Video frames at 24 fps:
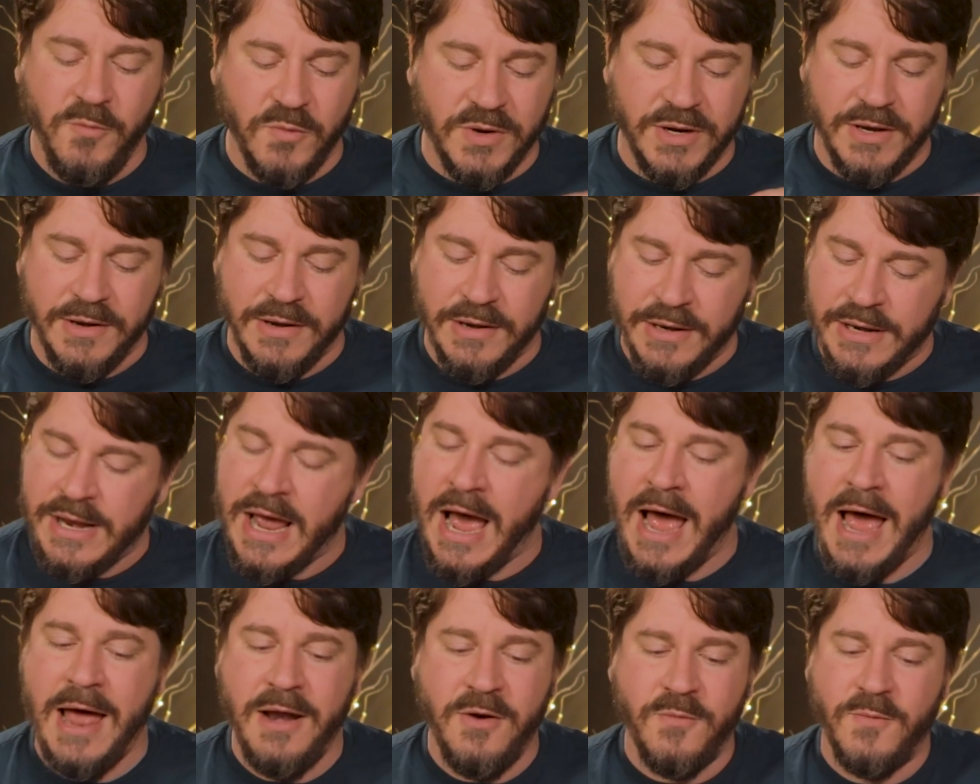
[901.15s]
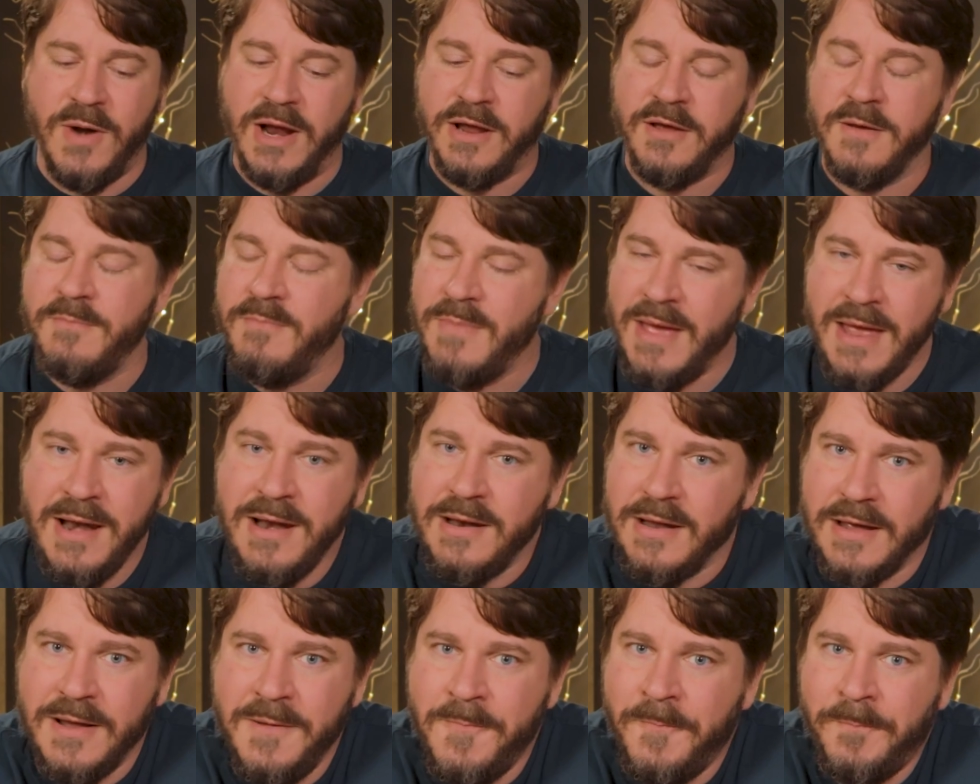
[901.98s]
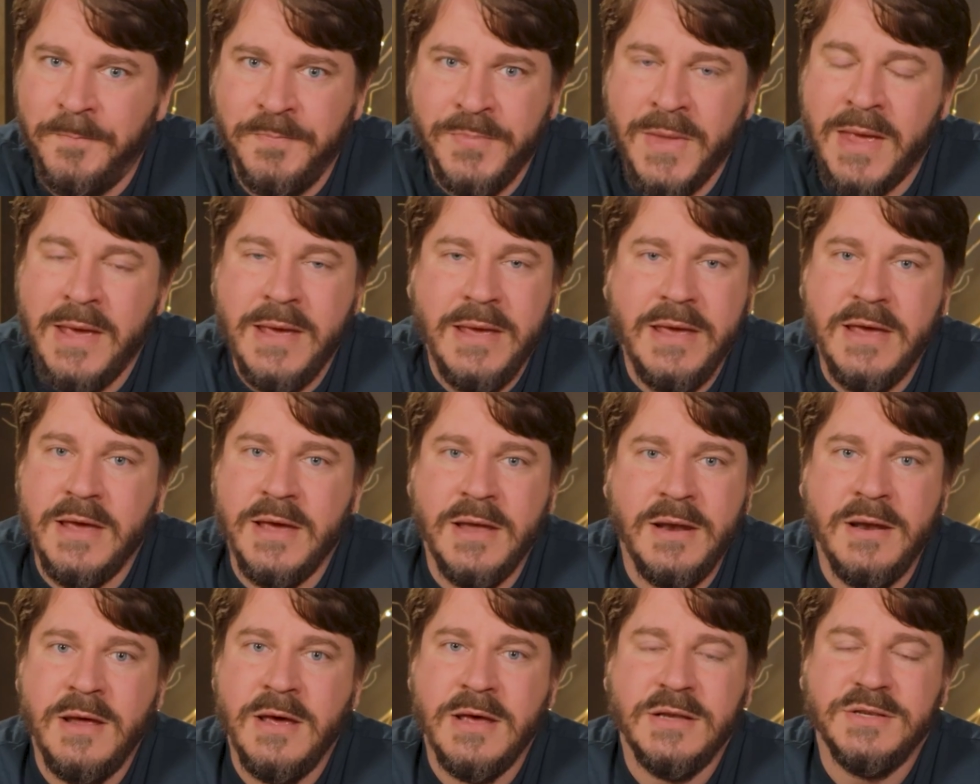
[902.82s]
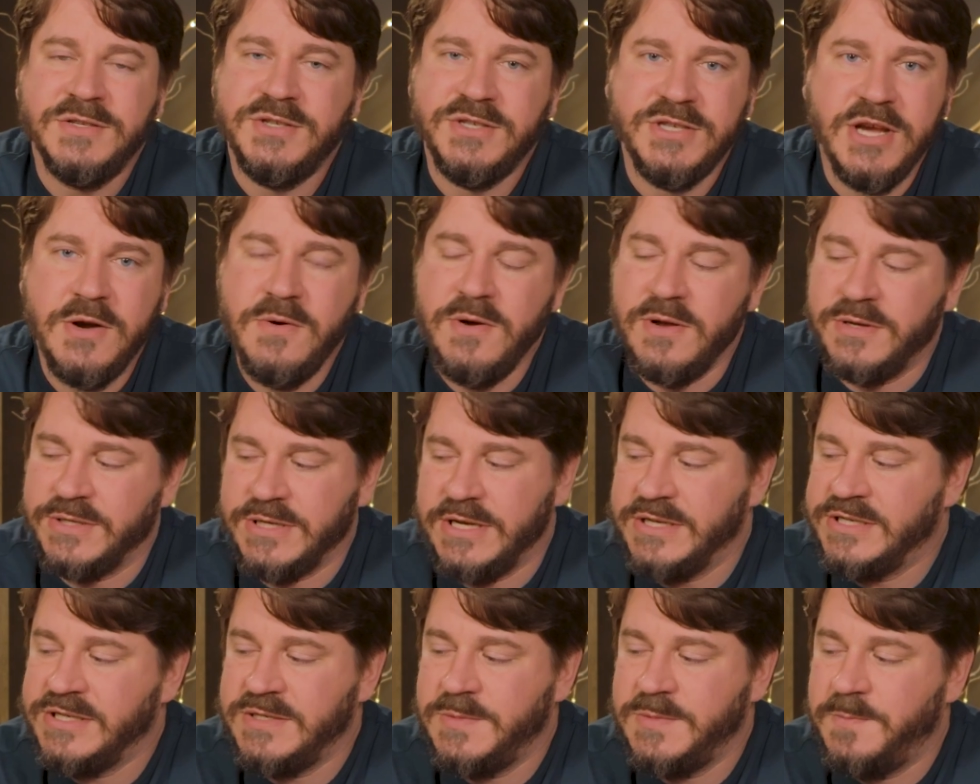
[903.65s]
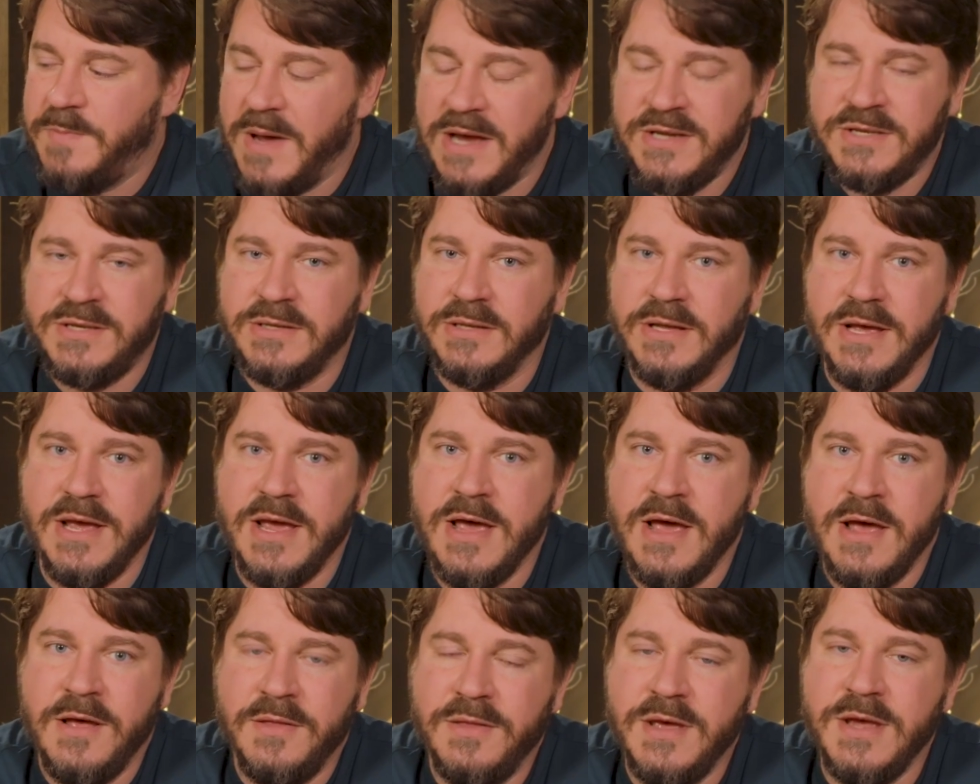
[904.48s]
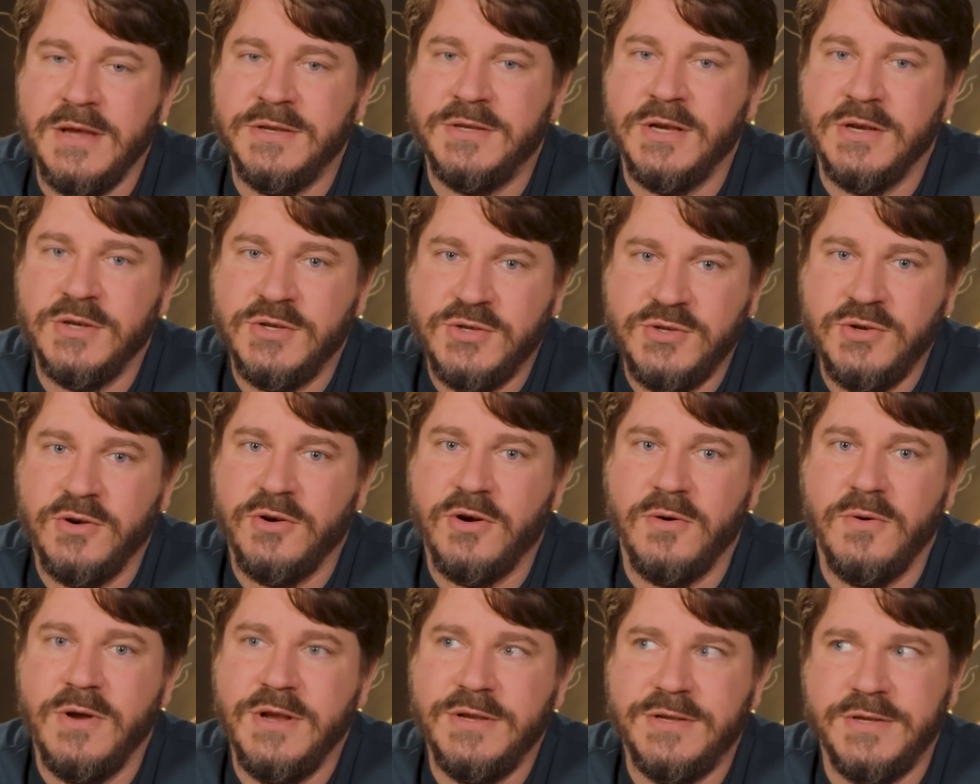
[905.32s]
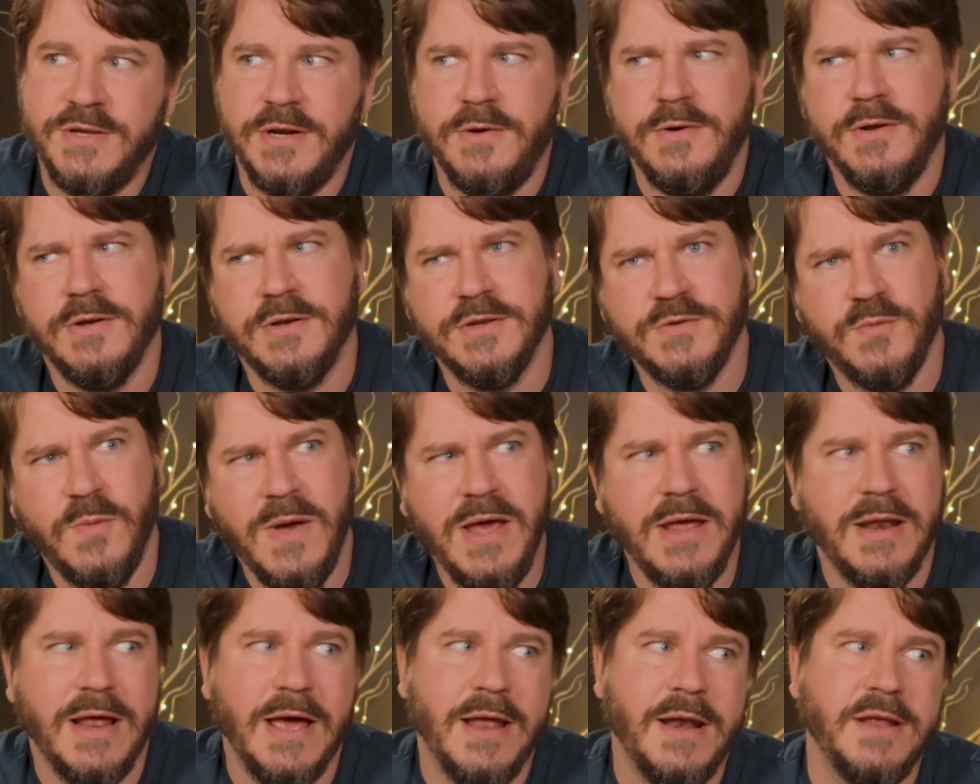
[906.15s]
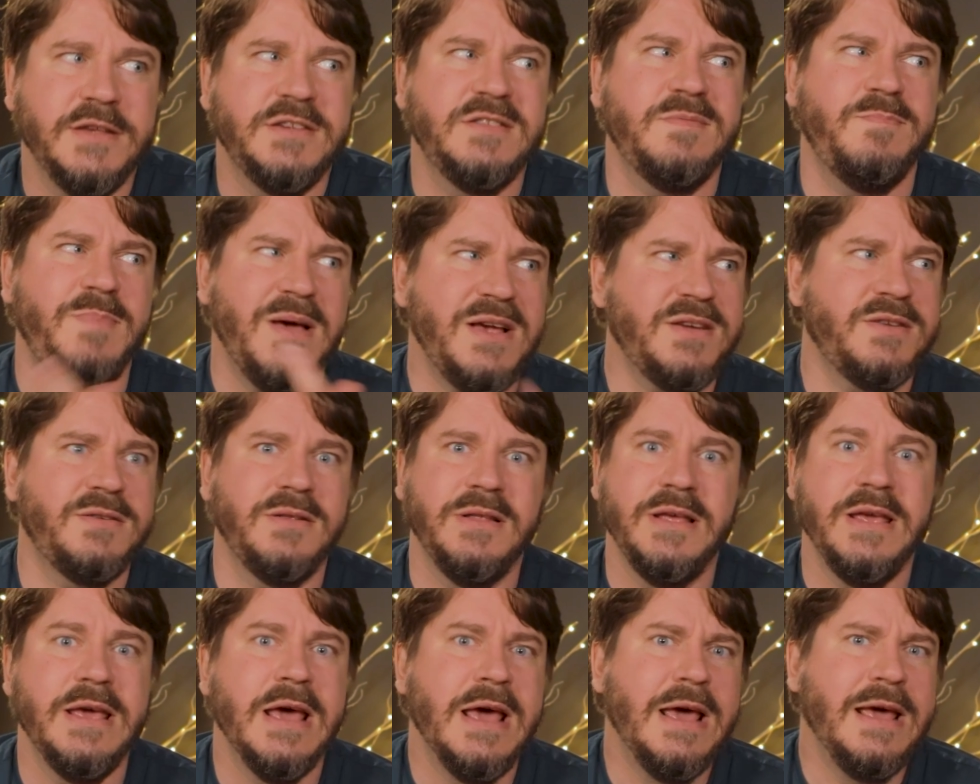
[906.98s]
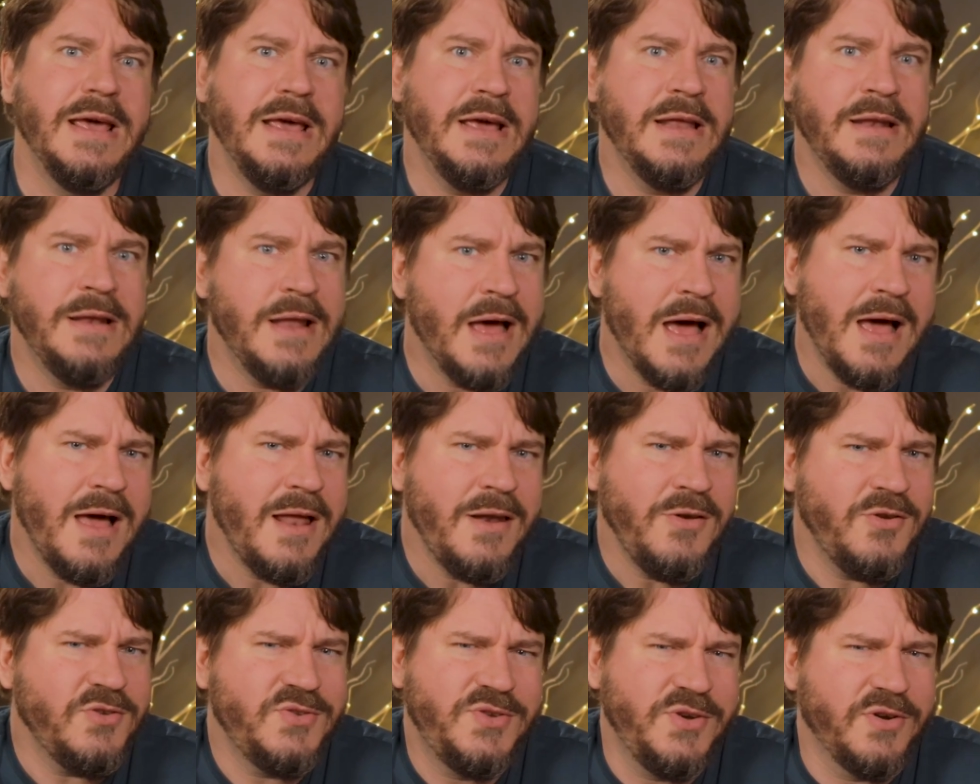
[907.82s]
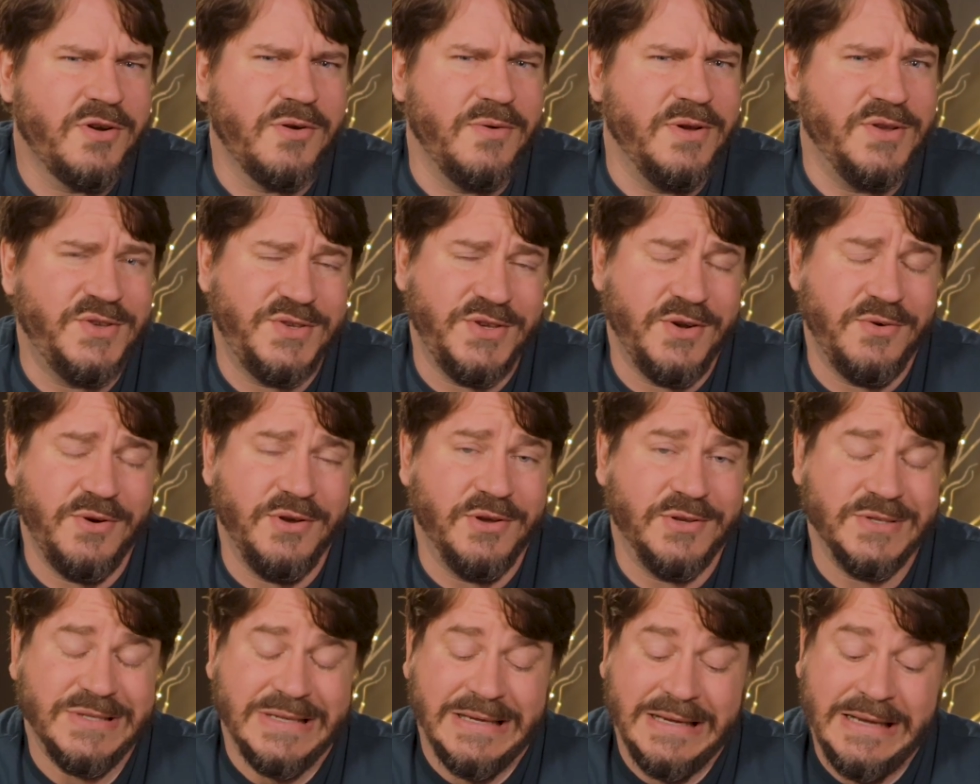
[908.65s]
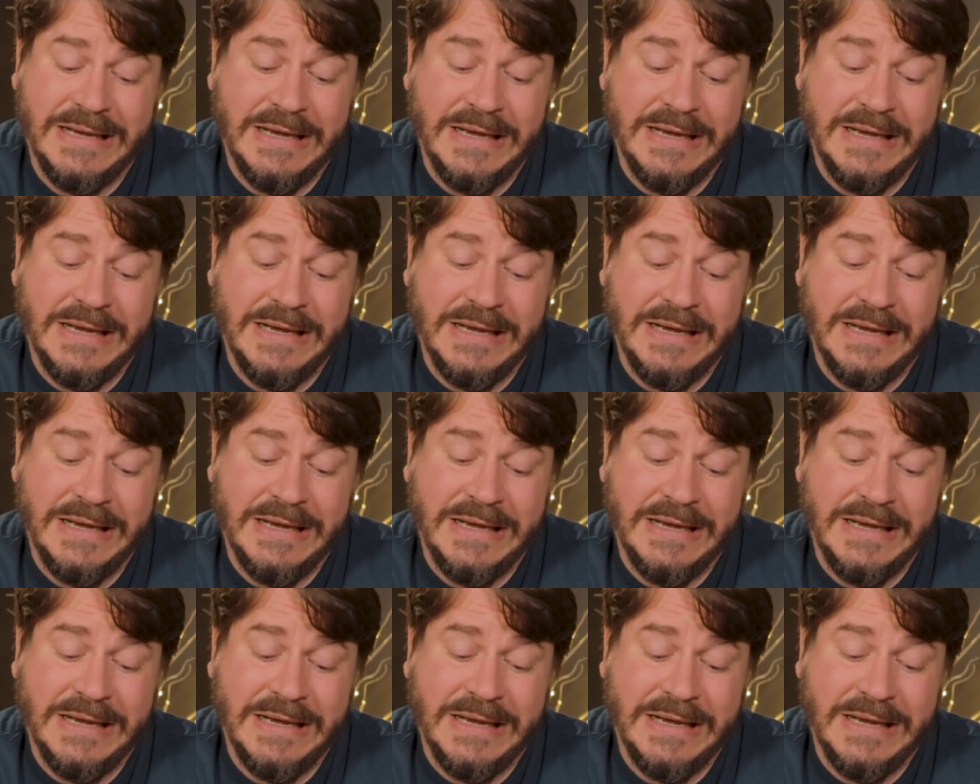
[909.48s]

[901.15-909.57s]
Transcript: would not recommend it in cereals, especially these sugary cereals. Wait, and especially in non-sugary cereals.